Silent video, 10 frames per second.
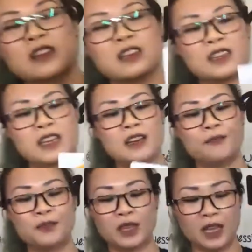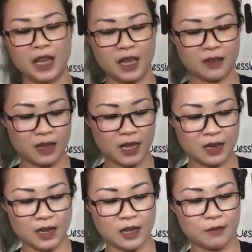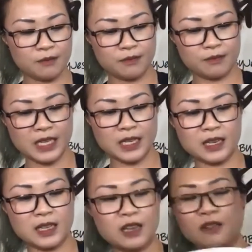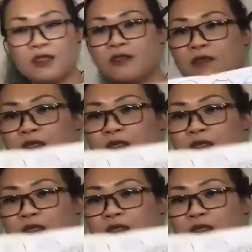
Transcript: Yeah. And basically you